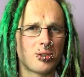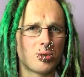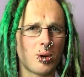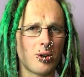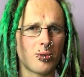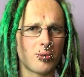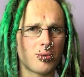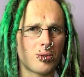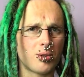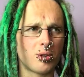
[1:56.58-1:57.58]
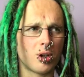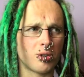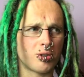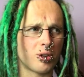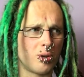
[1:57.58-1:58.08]
12
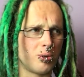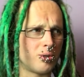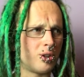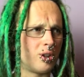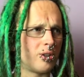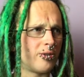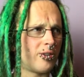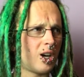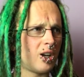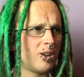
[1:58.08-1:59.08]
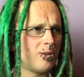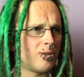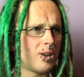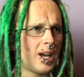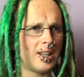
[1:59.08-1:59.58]
consoles and 5
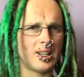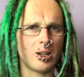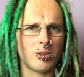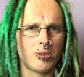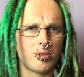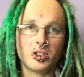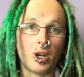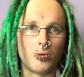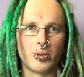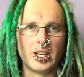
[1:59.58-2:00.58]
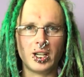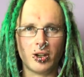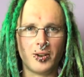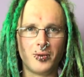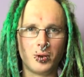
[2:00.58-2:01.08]
handhelds. So I'm really
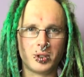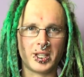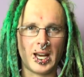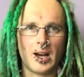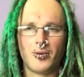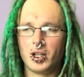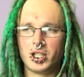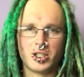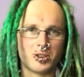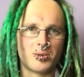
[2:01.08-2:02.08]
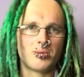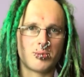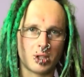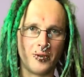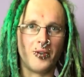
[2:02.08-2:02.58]
looking forward to that. I've only just
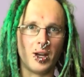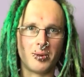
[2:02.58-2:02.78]
confirmed